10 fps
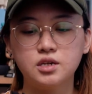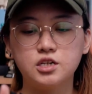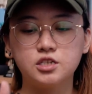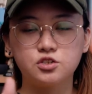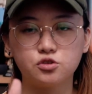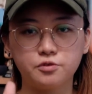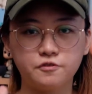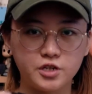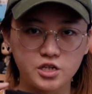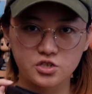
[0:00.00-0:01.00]
It's super
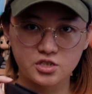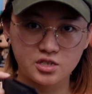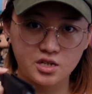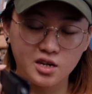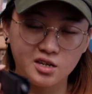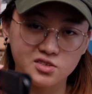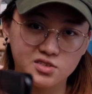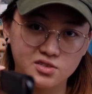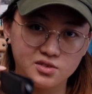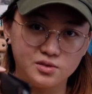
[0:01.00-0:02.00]
flush
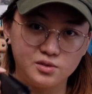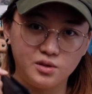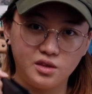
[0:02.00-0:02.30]
to